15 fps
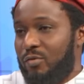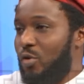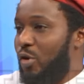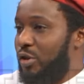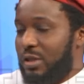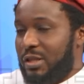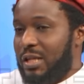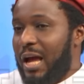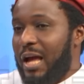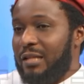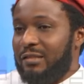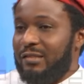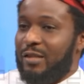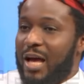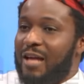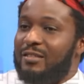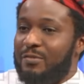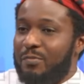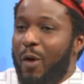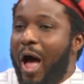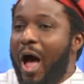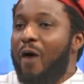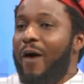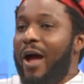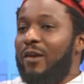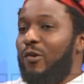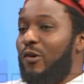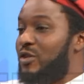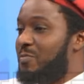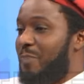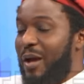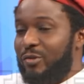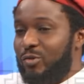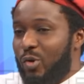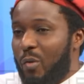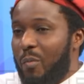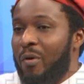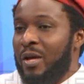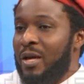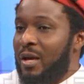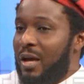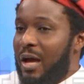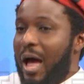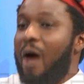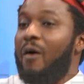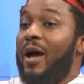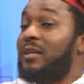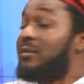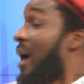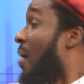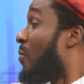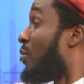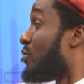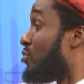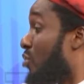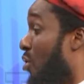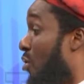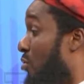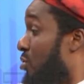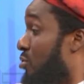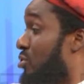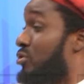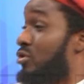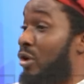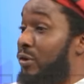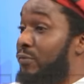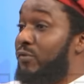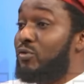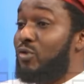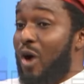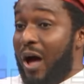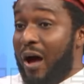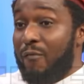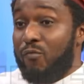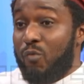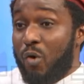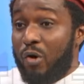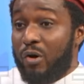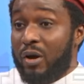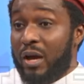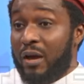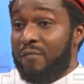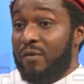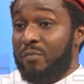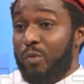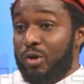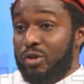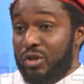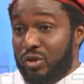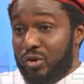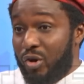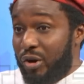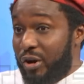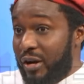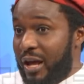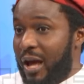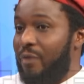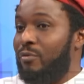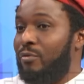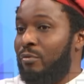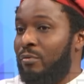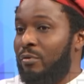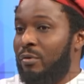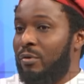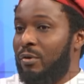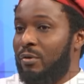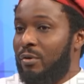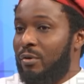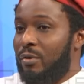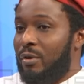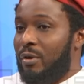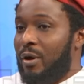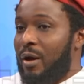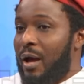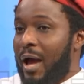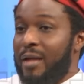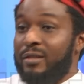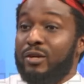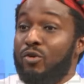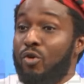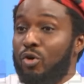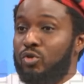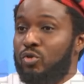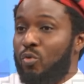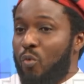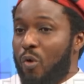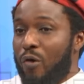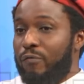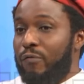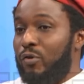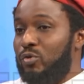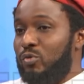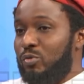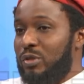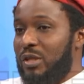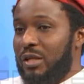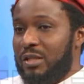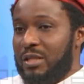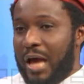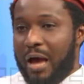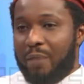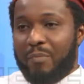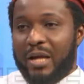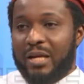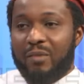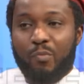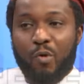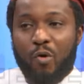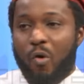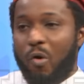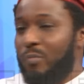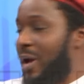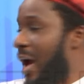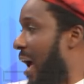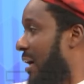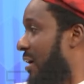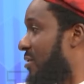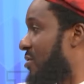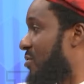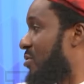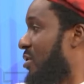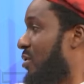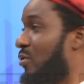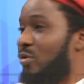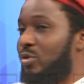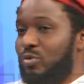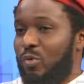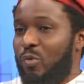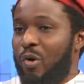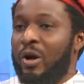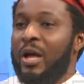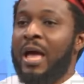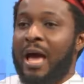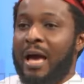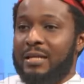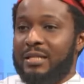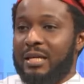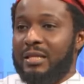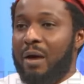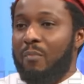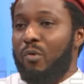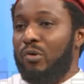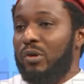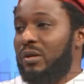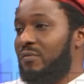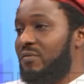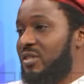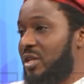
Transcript: You understand? That's how I lost my job. How I, I was not, you know, if you don't have work, everybody in your area know. Mm. I didn't go to work for two days. Ah, my neighbor called me, ah, Kaycee, you didn't go to work. I said, I'm on leave.